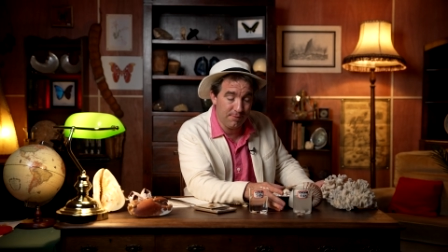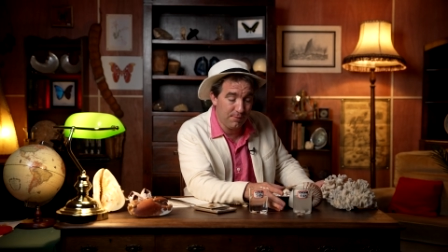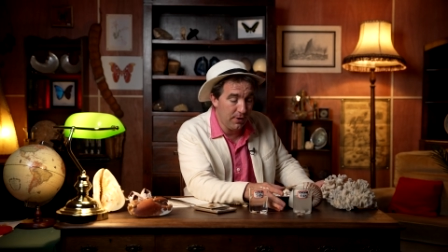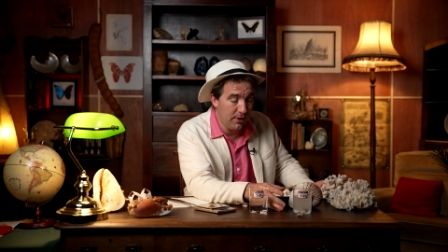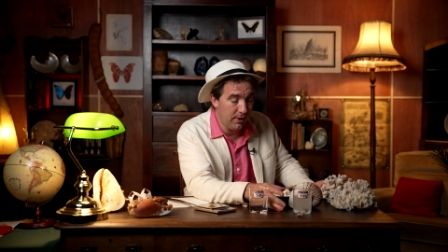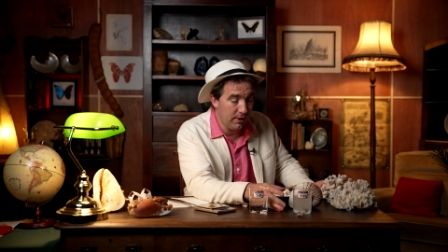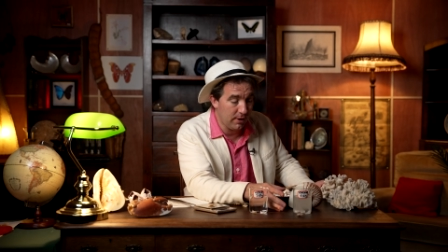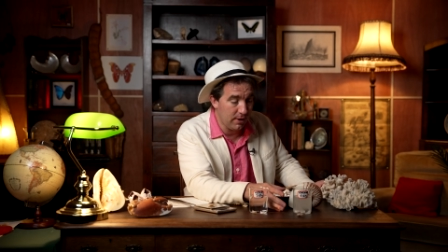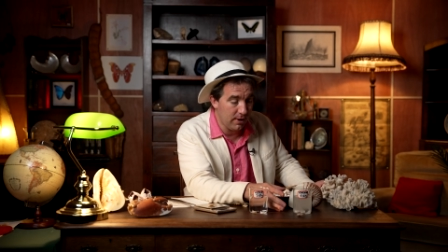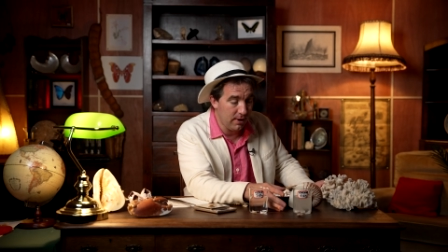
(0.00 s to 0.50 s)

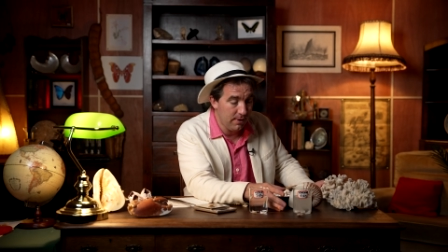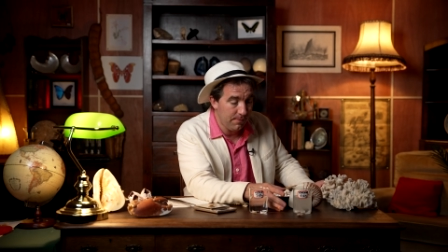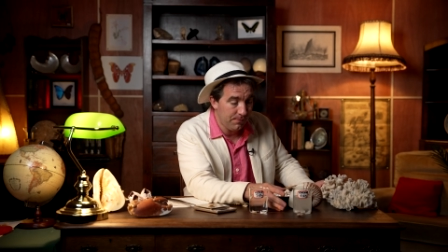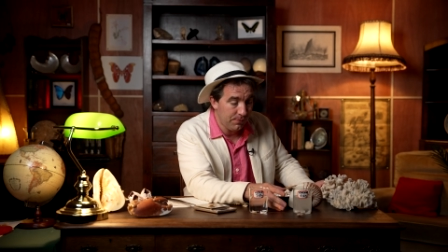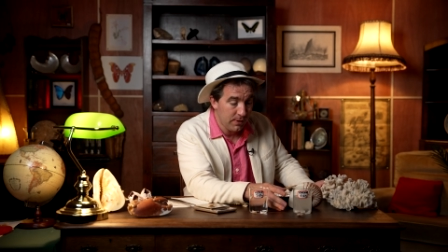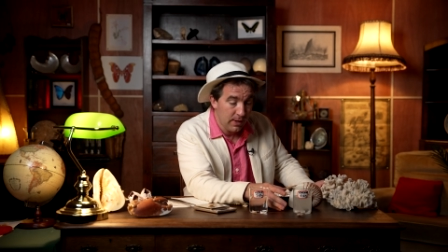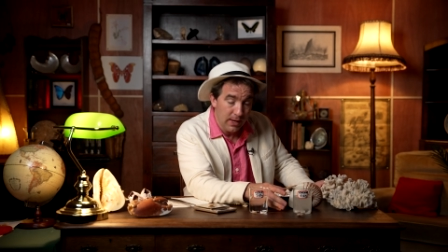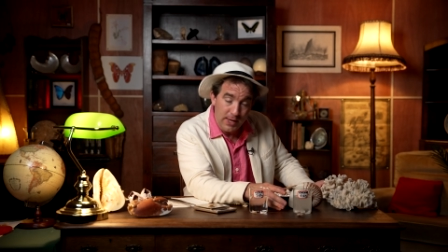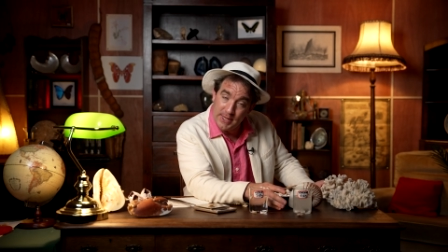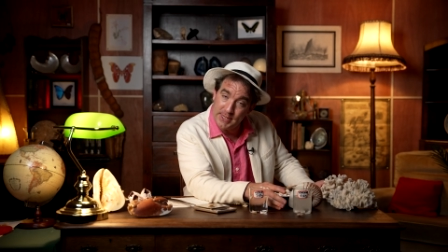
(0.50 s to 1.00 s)
vinegar
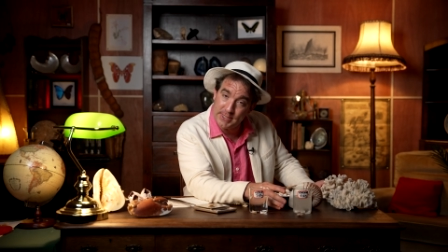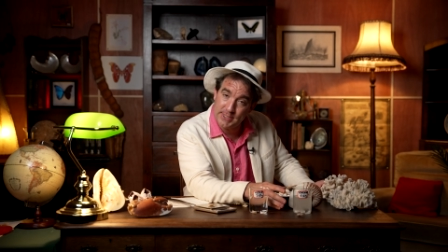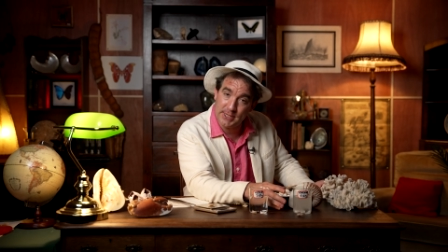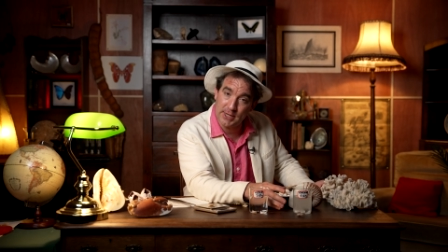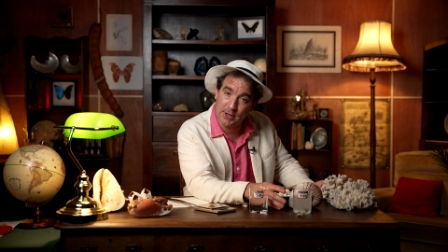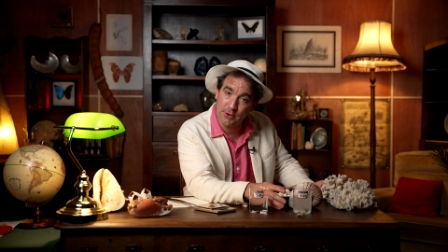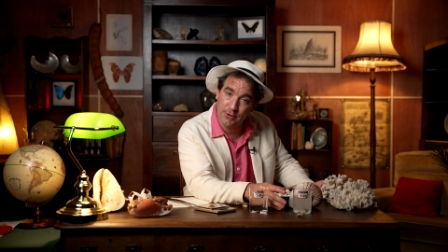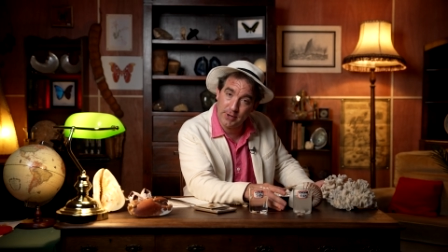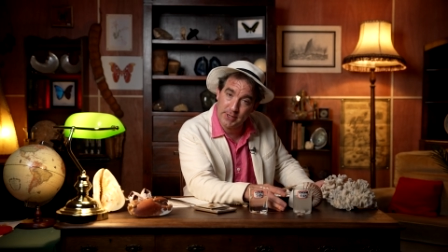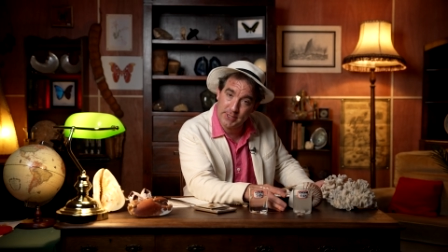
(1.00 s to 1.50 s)
has
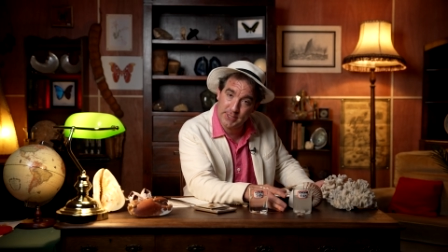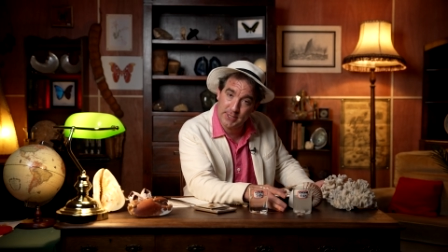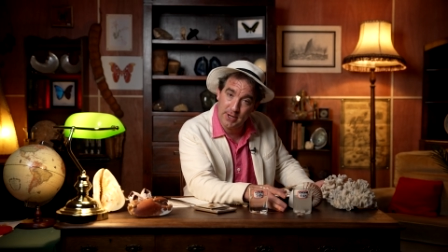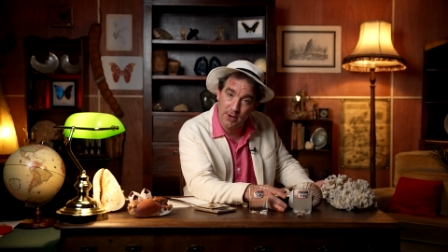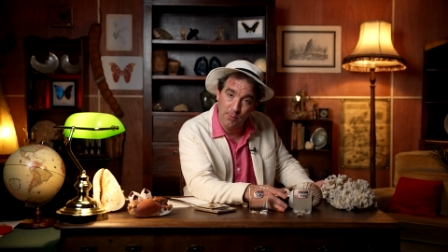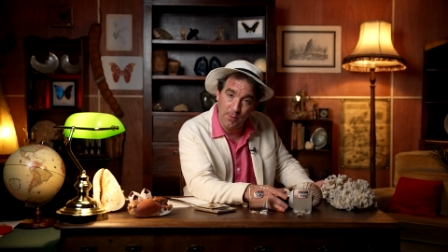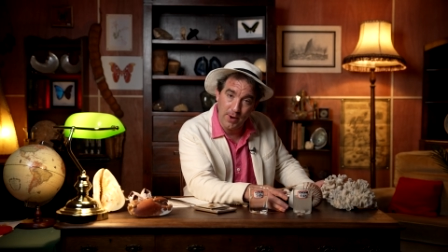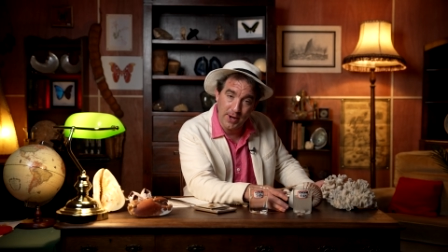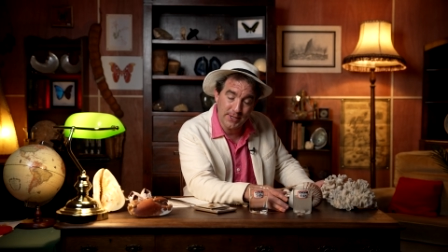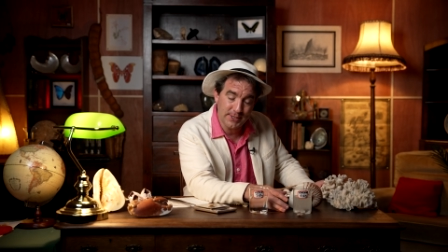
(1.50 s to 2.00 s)
decreased
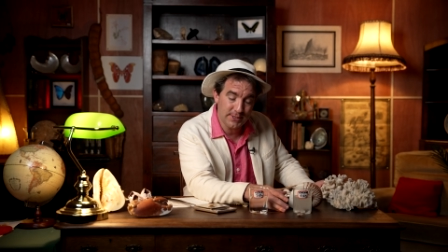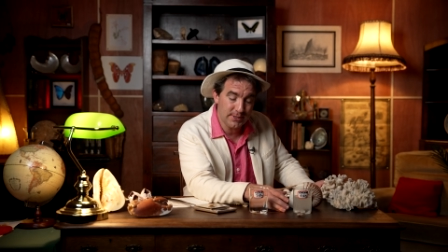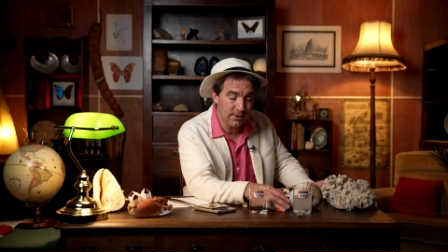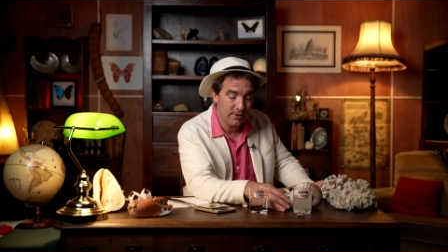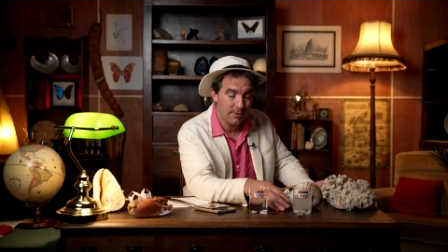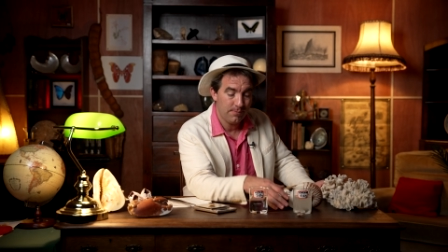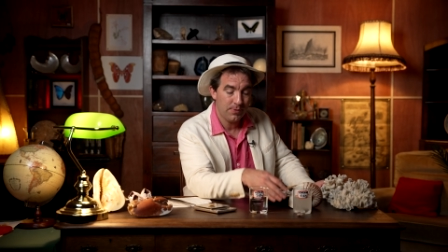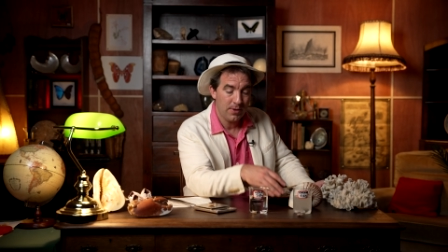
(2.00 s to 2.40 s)
in weight.